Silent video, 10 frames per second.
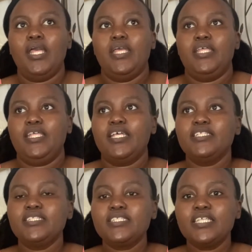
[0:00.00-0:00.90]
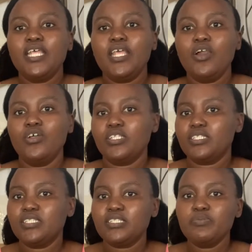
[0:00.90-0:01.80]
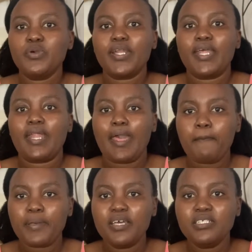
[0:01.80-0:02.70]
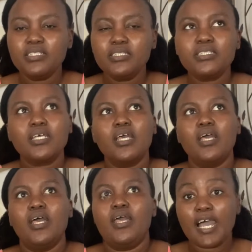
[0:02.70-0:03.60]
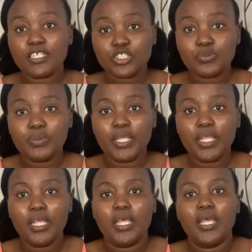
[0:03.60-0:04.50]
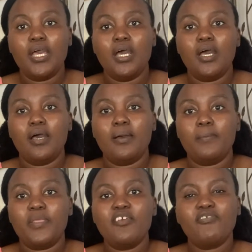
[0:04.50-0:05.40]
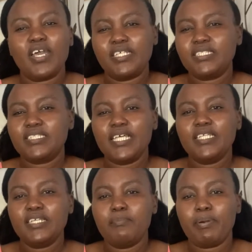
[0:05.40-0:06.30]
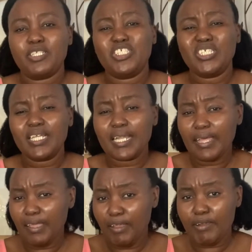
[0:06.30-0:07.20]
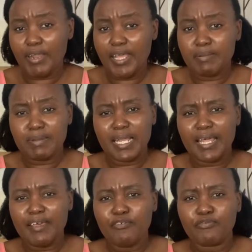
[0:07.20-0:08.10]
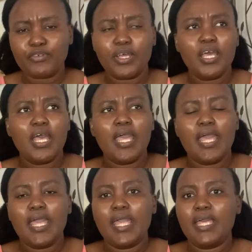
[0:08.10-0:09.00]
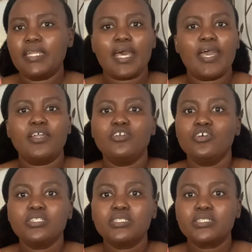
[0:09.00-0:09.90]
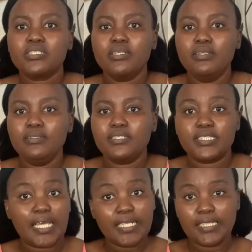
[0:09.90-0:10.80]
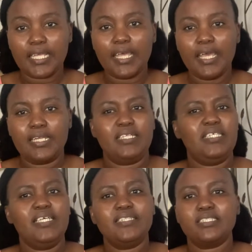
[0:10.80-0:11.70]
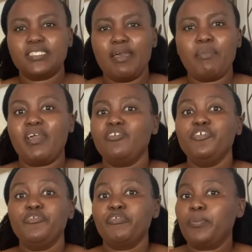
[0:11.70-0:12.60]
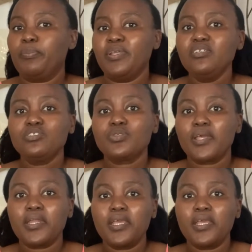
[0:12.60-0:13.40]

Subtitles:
he can see on the system what had happened. He asked me if I had stayed in a particular area in my life. and I had not stayed there, and I think at that time I had not even been to that